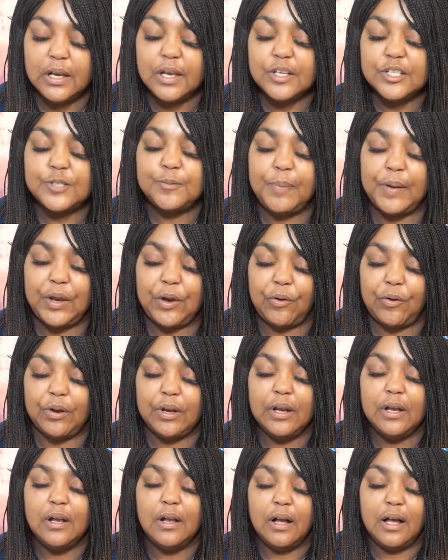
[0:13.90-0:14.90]

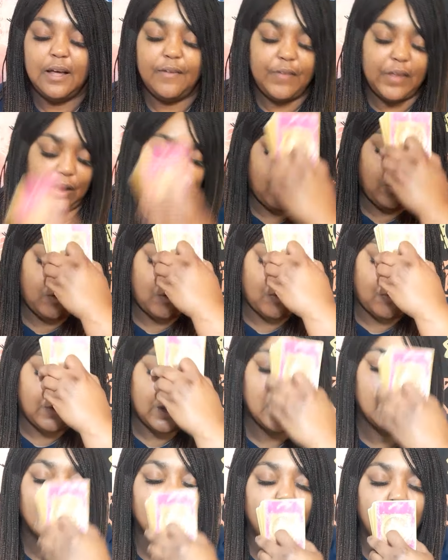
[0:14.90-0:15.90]
spirit of the
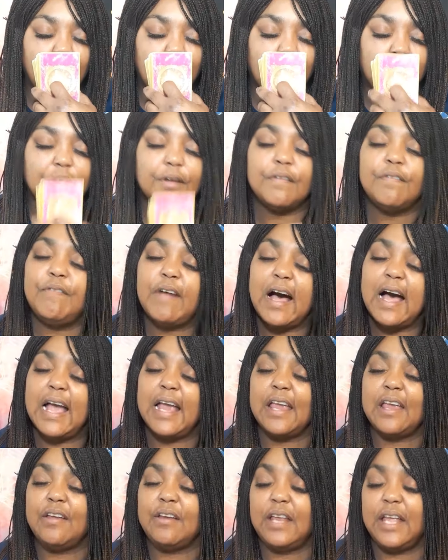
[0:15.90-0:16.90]
earth, water,
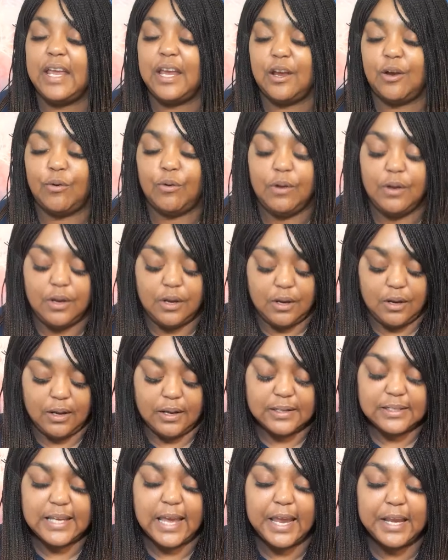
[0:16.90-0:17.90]
fire, and air.
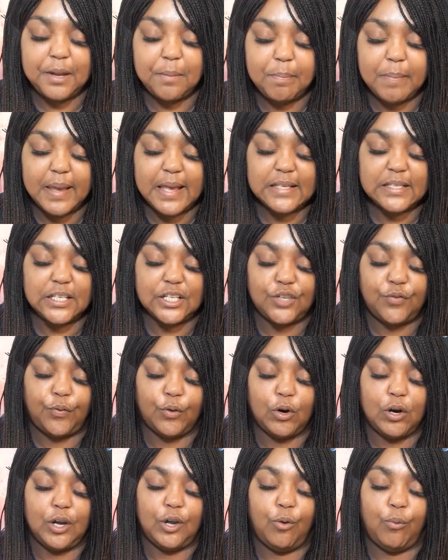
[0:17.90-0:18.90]
Daily message
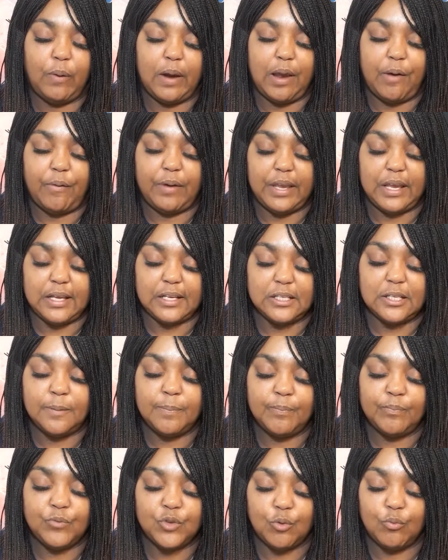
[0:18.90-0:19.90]
for Aquarius.
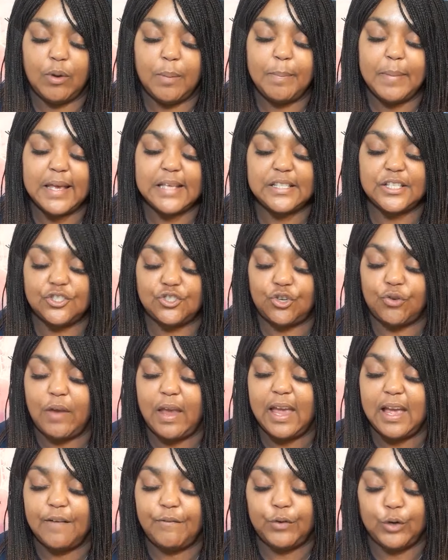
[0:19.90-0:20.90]
What message do you
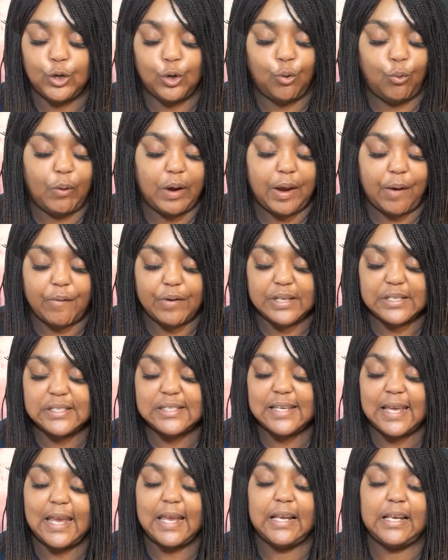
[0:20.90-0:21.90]
have for Aquarius
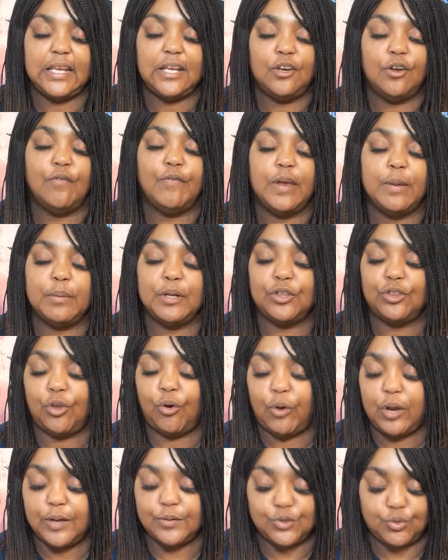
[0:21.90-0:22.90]
daily, November
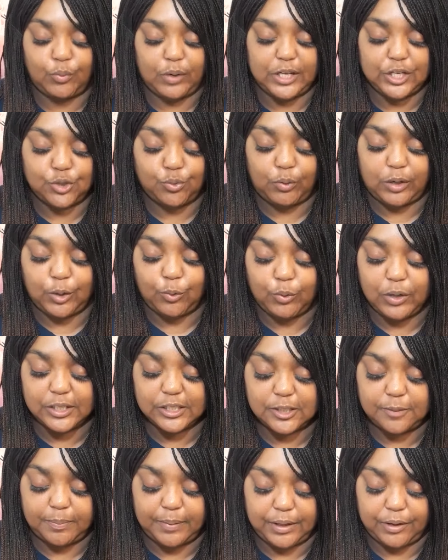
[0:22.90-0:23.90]
30th, 2021,
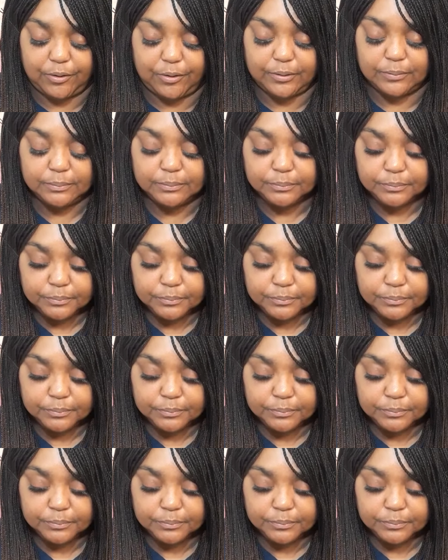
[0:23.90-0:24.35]
spirit?